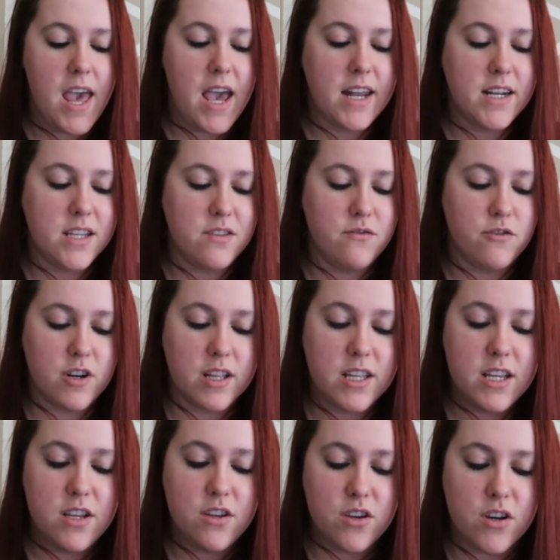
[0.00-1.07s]
And it's
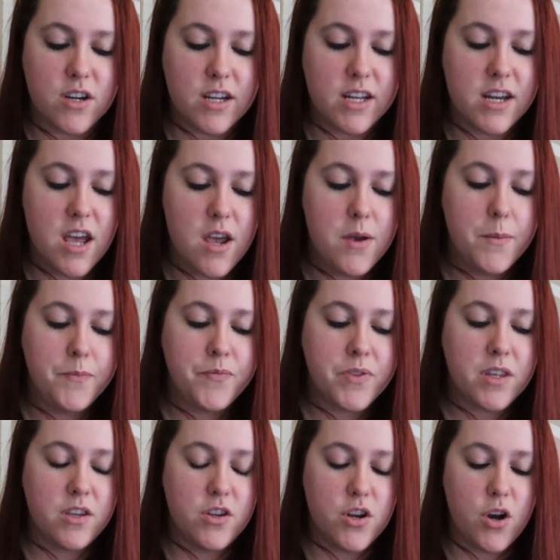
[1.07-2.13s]
really good,
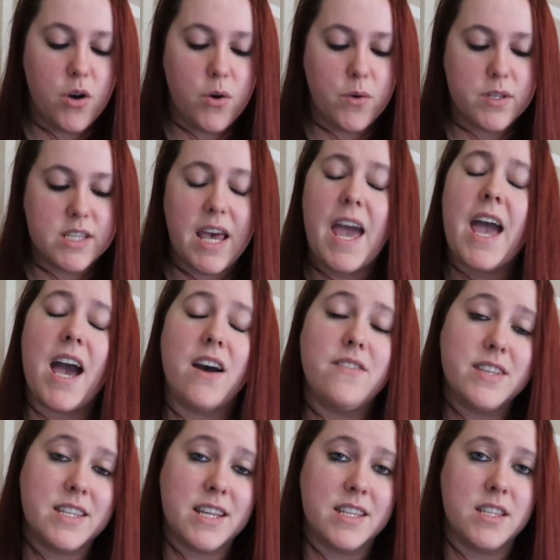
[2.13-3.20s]
you know, to
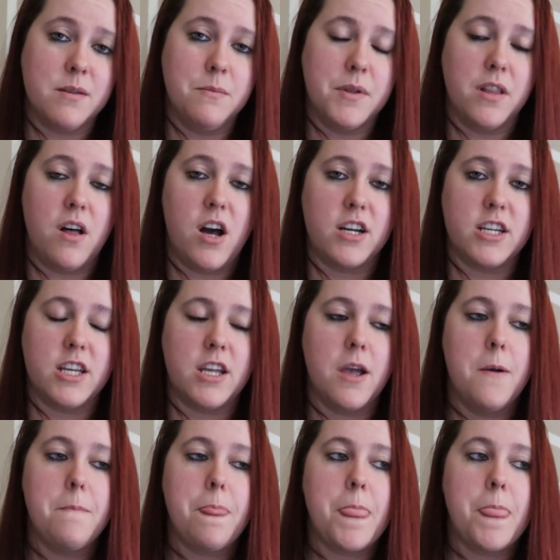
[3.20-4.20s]
have a sense of belonging,